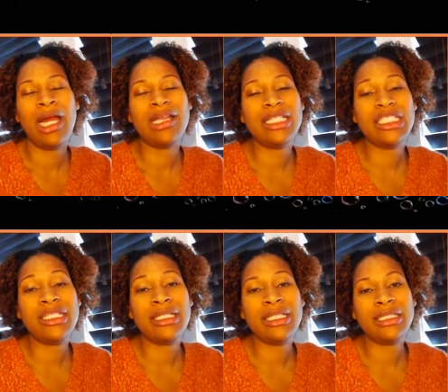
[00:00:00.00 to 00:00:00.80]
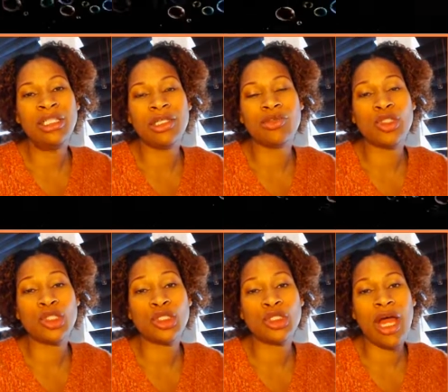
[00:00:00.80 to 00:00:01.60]
and then she, you know,
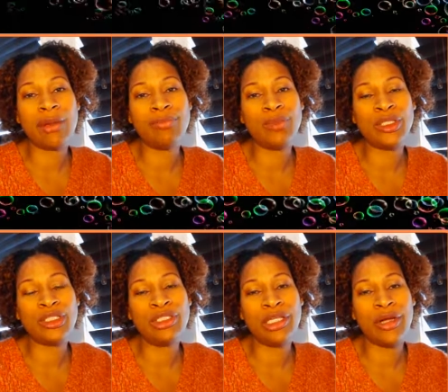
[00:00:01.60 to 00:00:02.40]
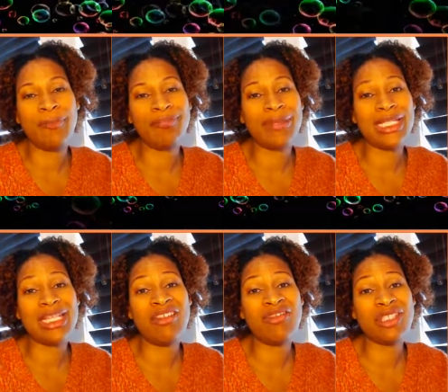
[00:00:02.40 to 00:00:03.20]
stopped. But you know, my
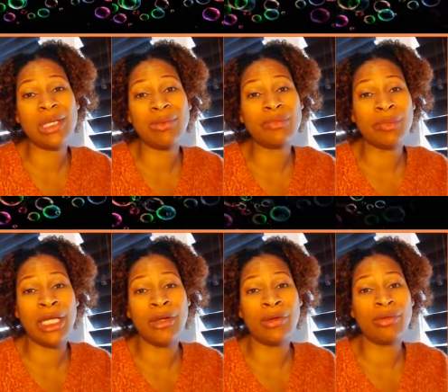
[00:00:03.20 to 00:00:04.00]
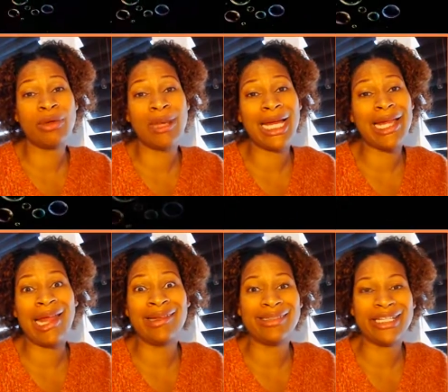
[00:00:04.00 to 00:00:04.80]
self esteem was blown with my
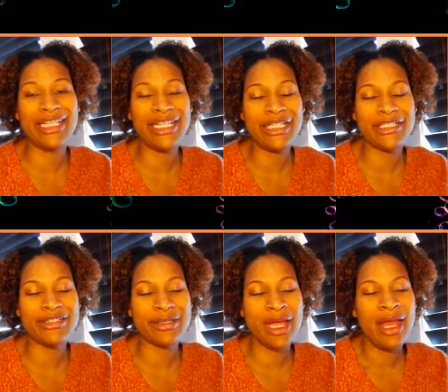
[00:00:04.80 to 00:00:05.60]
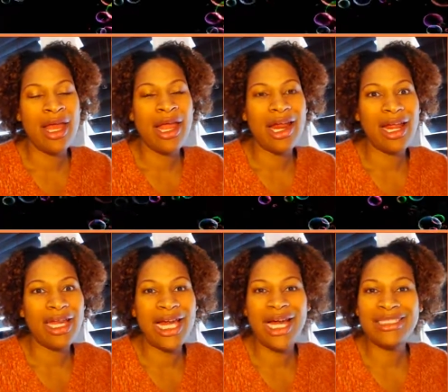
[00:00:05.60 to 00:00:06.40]
LA gears
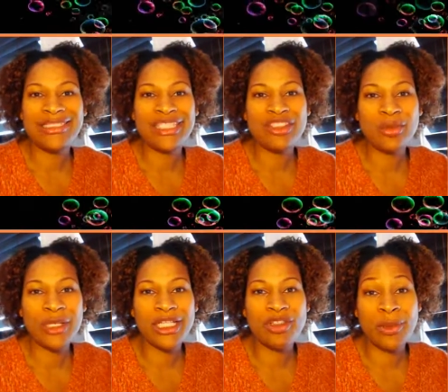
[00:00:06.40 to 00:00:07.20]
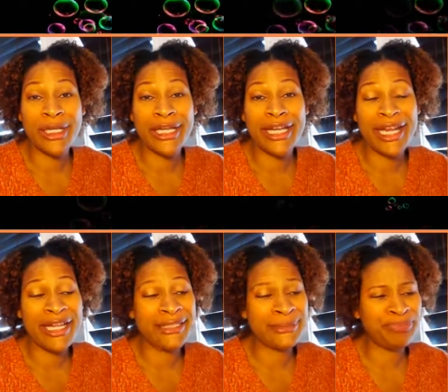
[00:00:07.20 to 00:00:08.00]
and hindsight's 2020
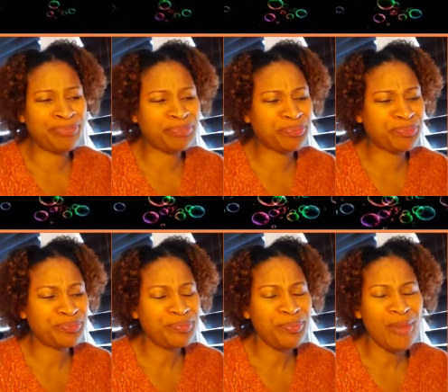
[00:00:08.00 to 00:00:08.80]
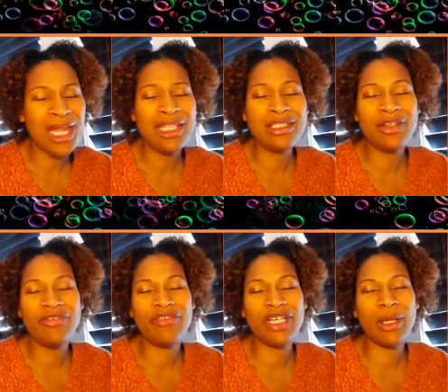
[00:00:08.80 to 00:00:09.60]
and it's so
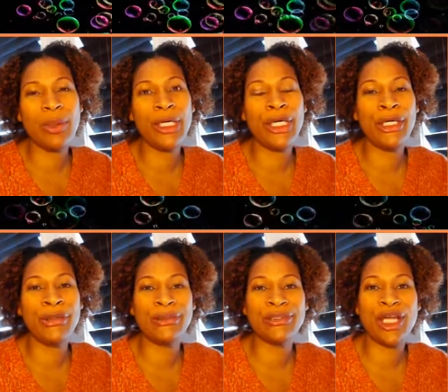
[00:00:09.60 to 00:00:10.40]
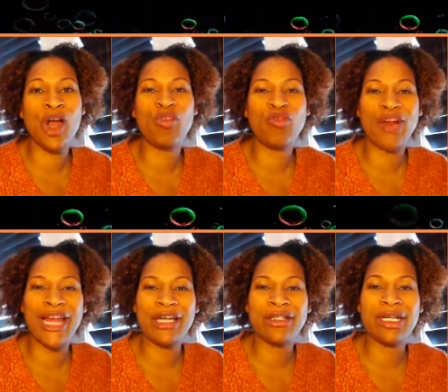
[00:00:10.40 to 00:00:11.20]
funny what goes
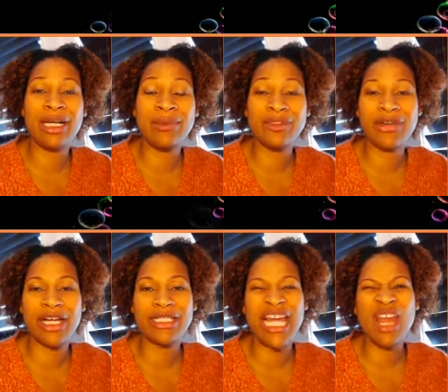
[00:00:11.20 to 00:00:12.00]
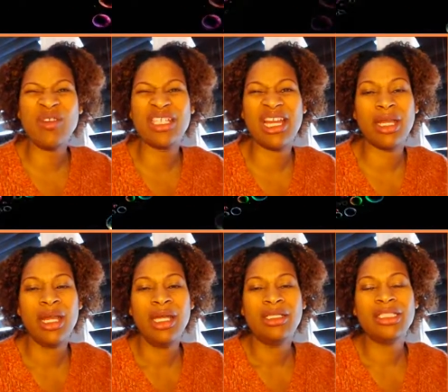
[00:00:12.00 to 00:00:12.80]
around comes around because i was like
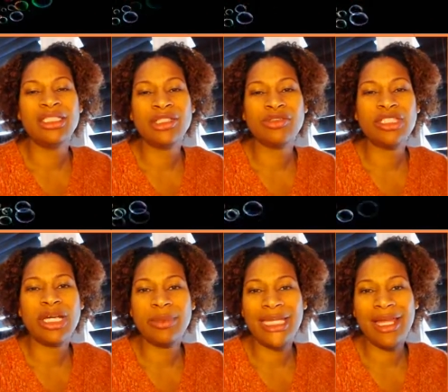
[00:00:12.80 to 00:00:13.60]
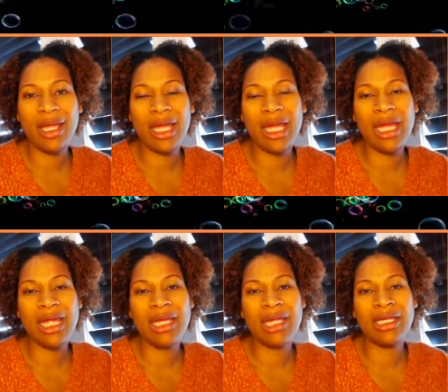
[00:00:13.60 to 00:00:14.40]
the little chubby
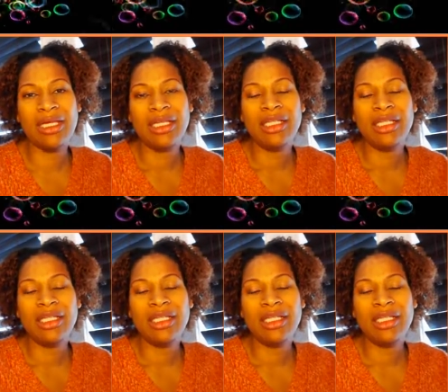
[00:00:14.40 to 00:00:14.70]
kid and